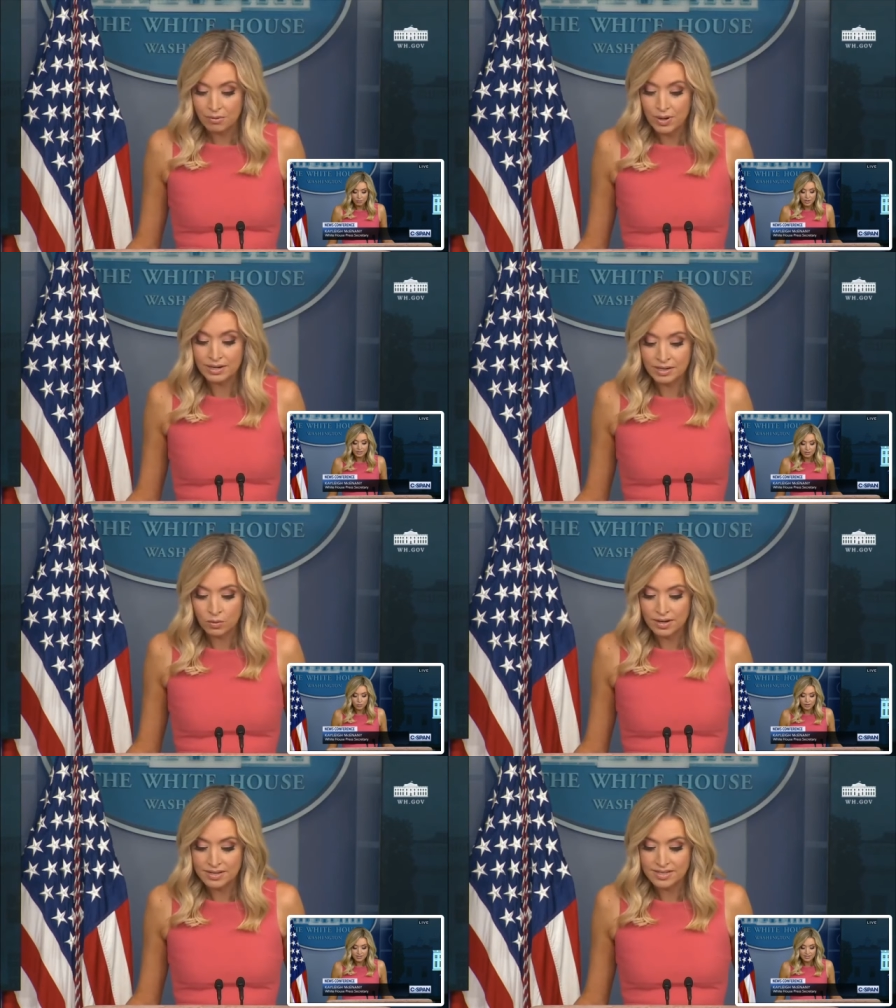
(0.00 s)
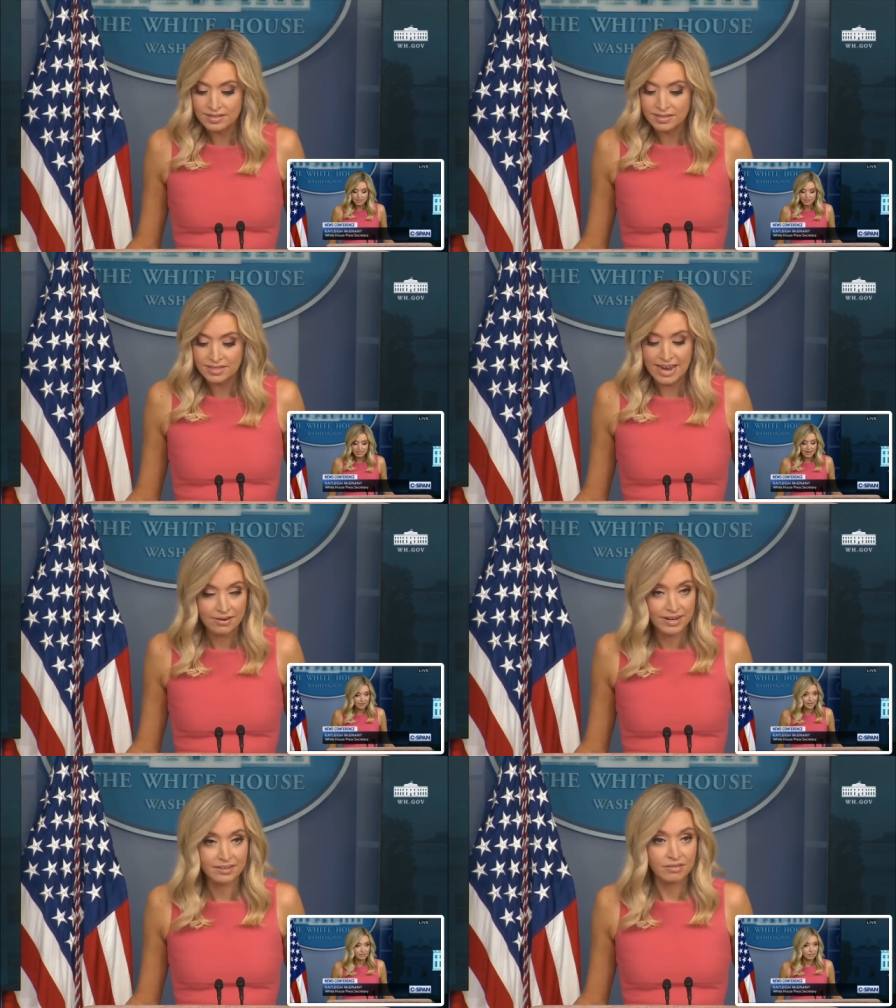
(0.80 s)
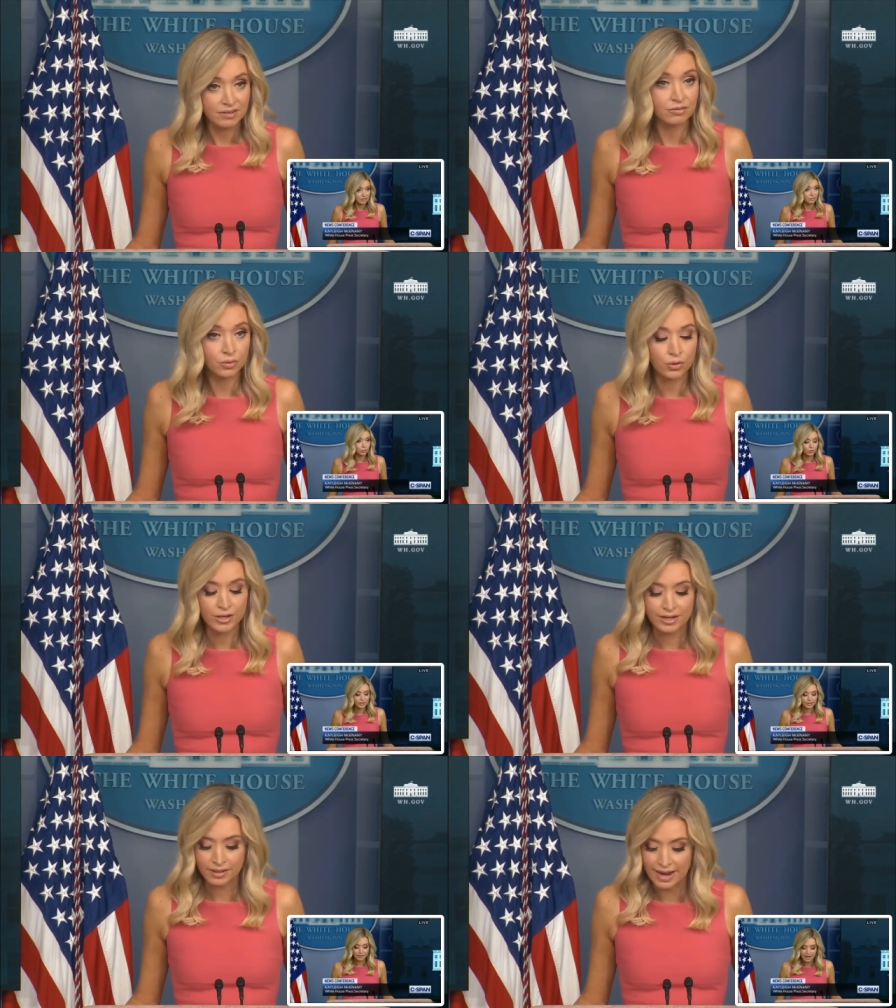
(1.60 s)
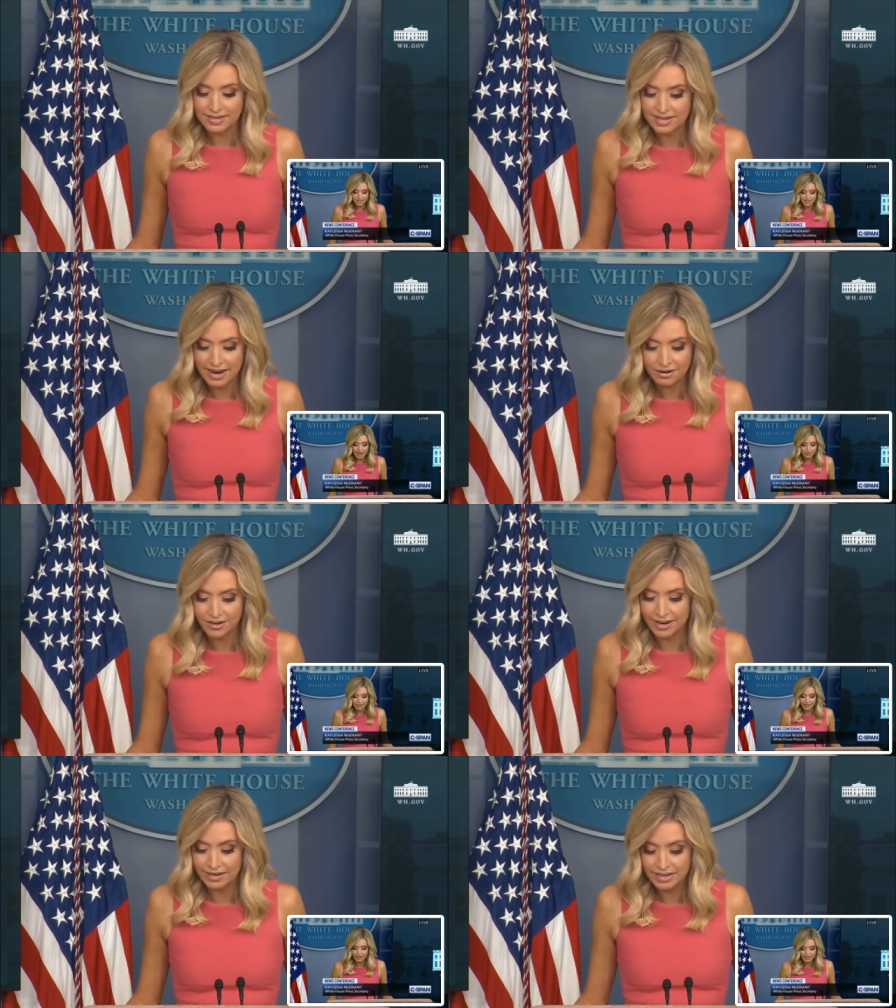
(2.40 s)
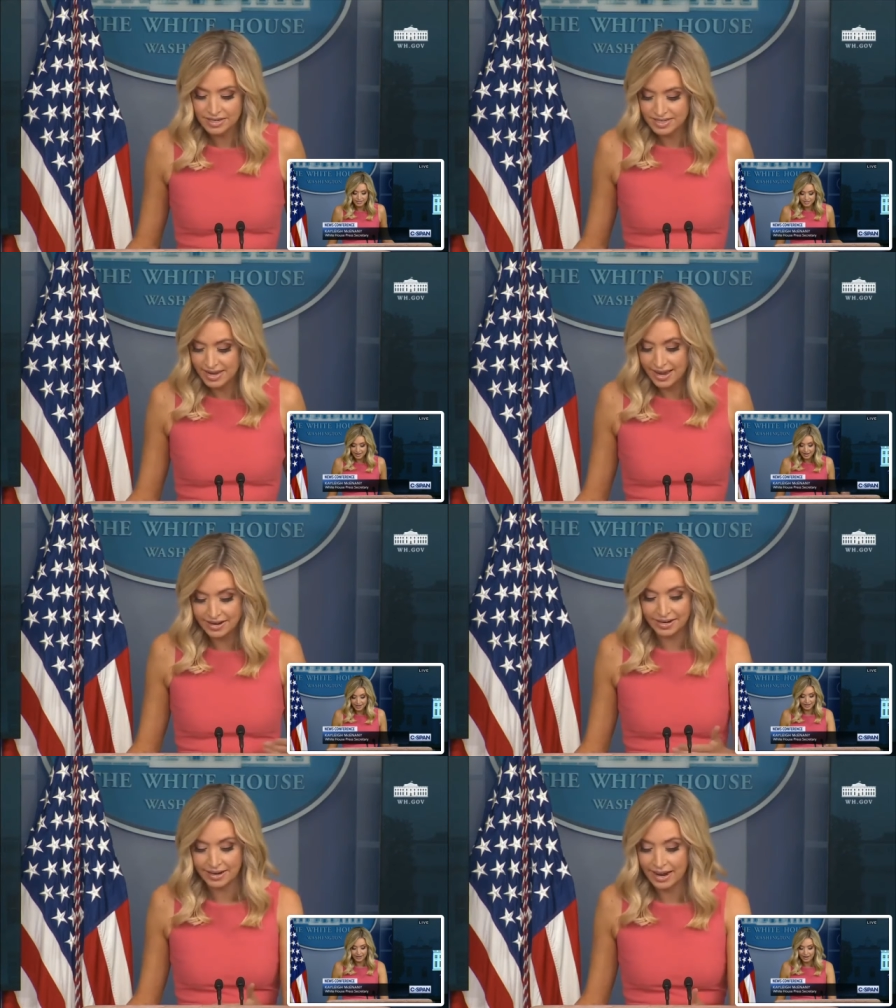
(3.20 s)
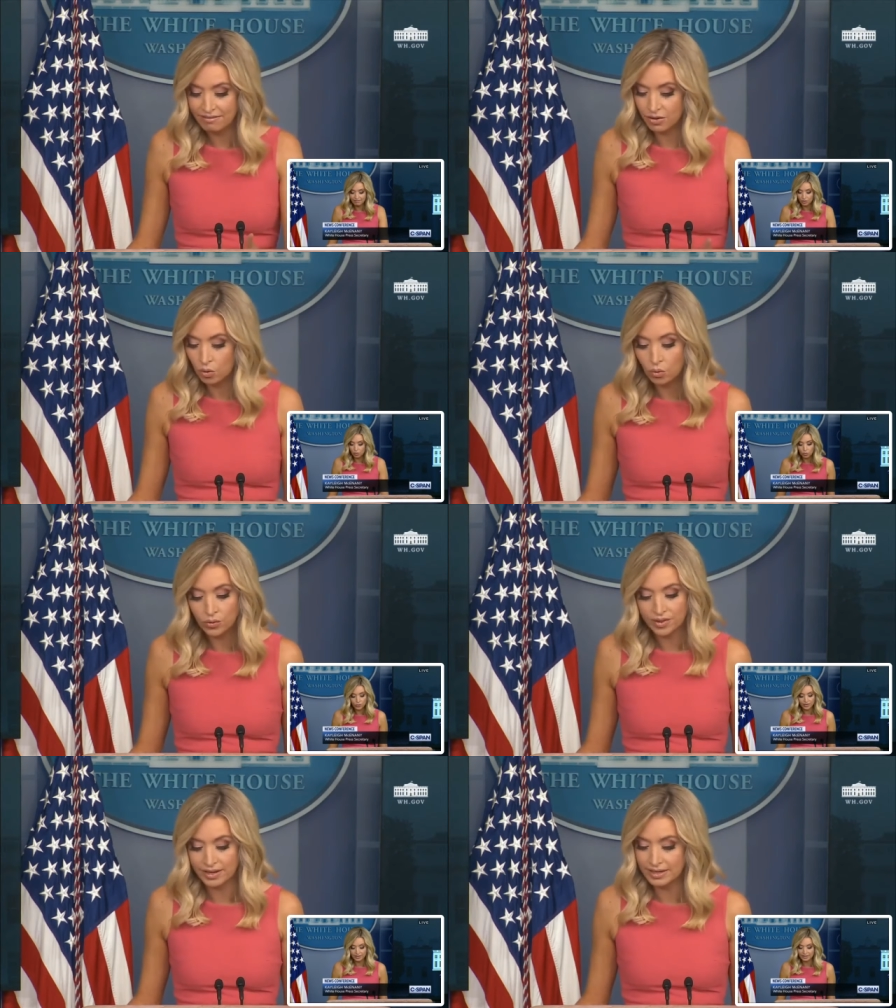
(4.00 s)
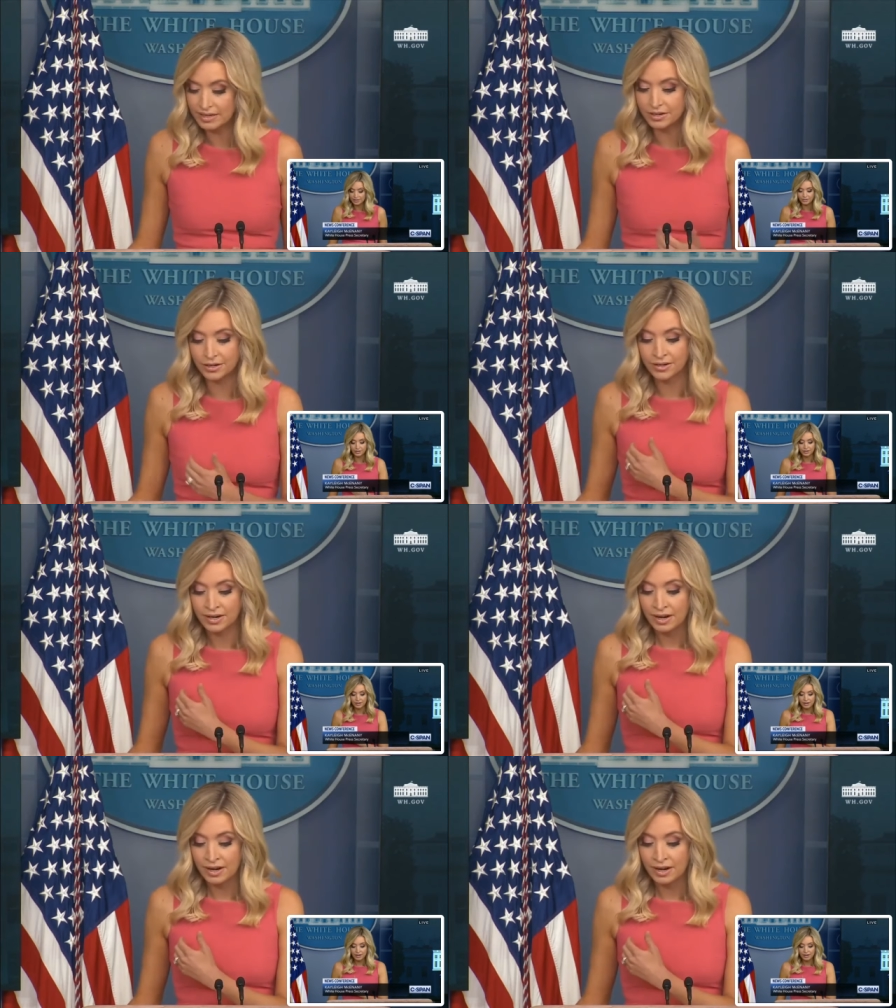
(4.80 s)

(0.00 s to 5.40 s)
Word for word: when he was down at in Florida last Saturday, he said, and I have the whole thing here,